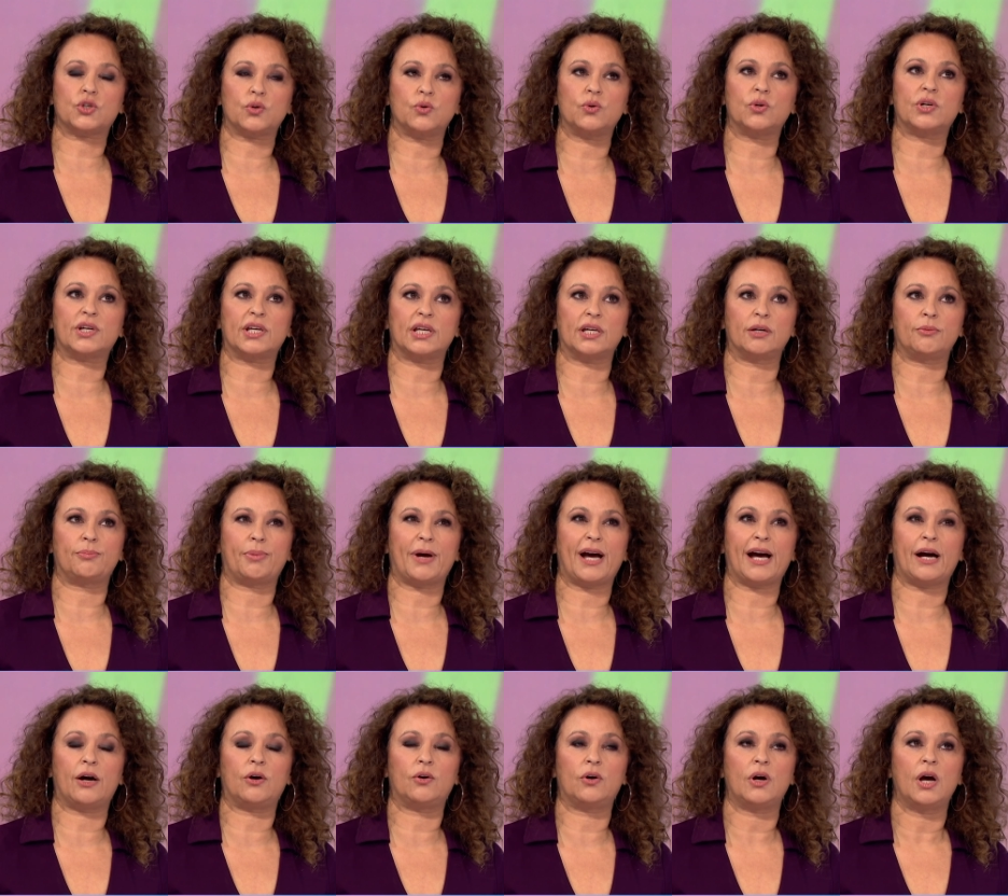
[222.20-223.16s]
talking
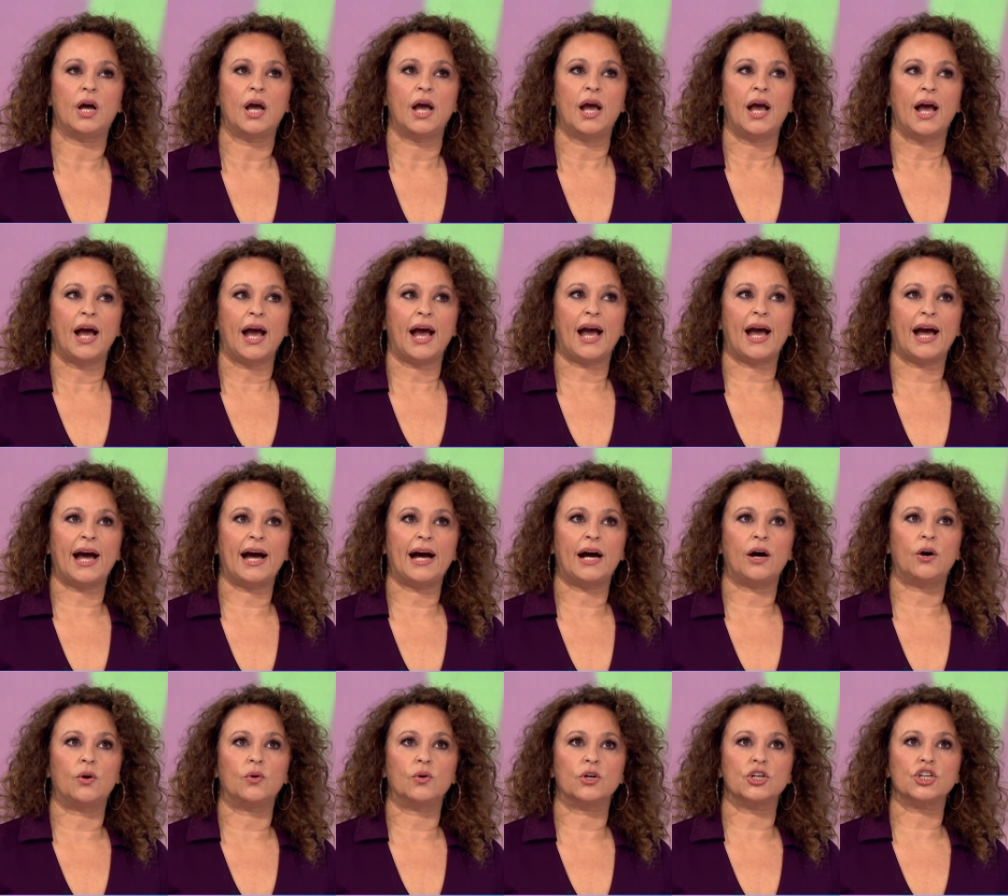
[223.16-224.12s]
about
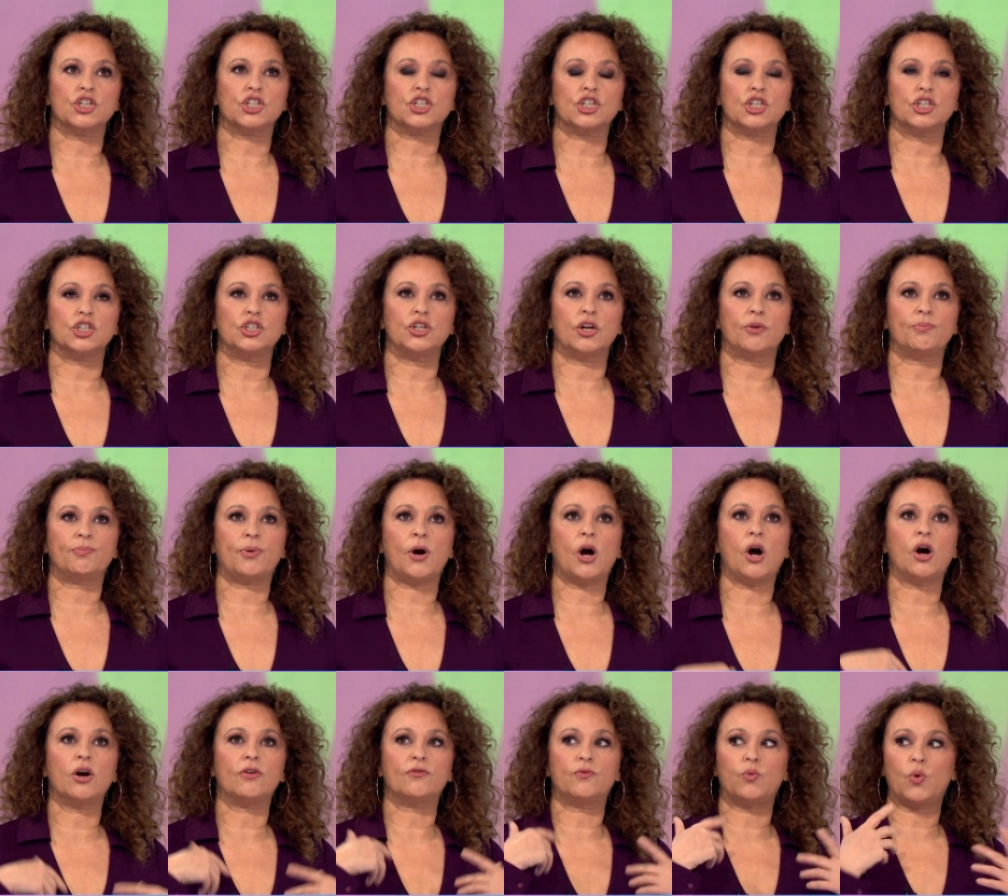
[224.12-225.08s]
how, you know,
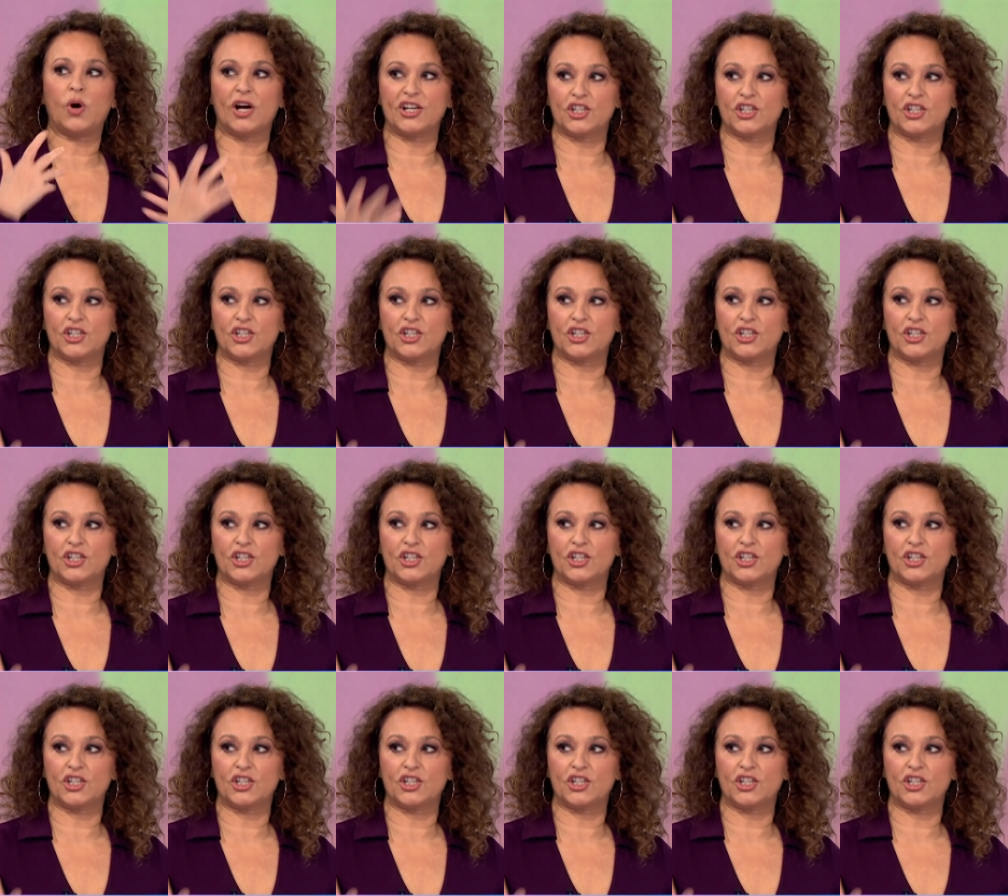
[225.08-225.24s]
part of why